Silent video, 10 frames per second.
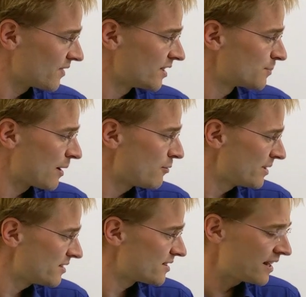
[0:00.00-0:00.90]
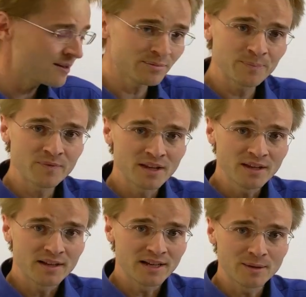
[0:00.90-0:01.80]
experiment setup,
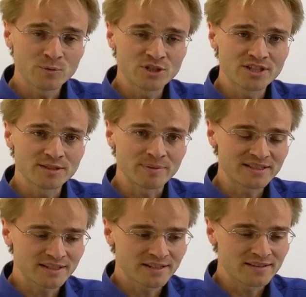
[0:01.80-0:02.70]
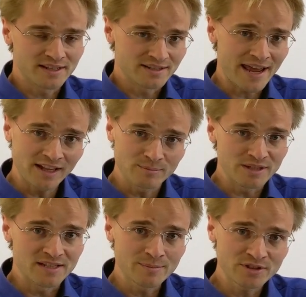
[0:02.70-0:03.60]
um, which is basically the
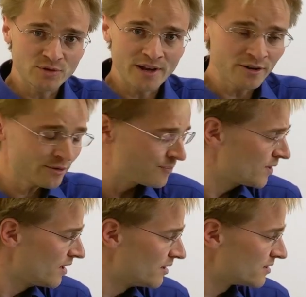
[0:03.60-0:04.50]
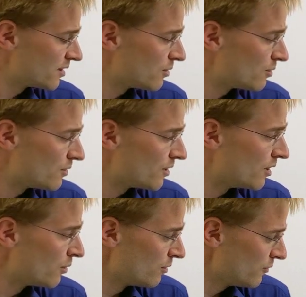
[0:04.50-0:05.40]
entanglement demonstrator. So the
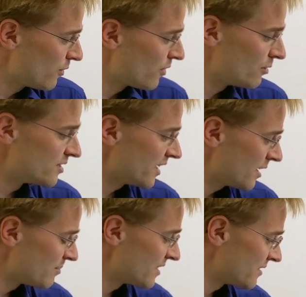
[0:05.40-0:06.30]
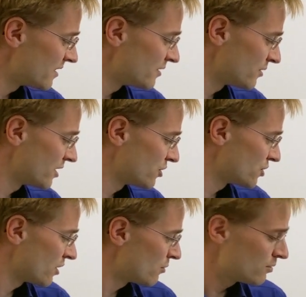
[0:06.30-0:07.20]
goal for the whole setup is that you can
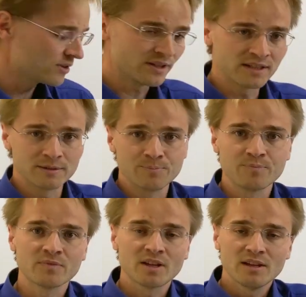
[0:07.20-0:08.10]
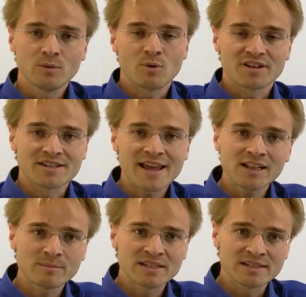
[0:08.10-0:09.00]
show um, what
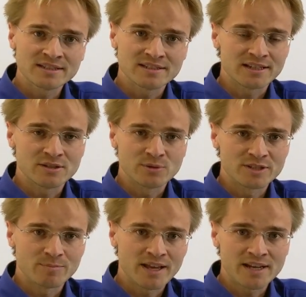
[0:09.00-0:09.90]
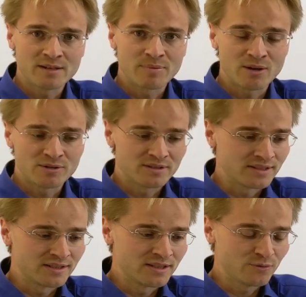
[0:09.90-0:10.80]
entanglement is and to explain about
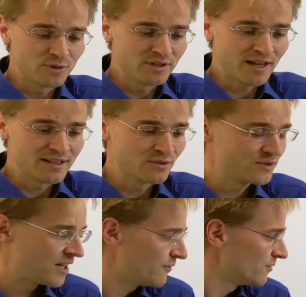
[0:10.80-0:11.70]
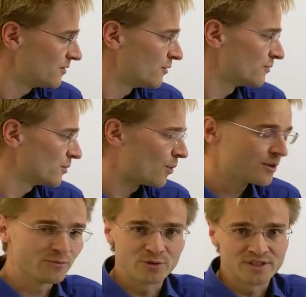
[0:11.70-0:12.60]
uh, different kinds of stuff of
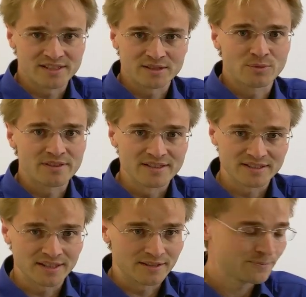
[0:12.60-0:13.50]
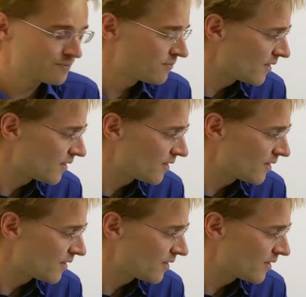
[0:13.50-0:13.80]
quantum physics with this kit.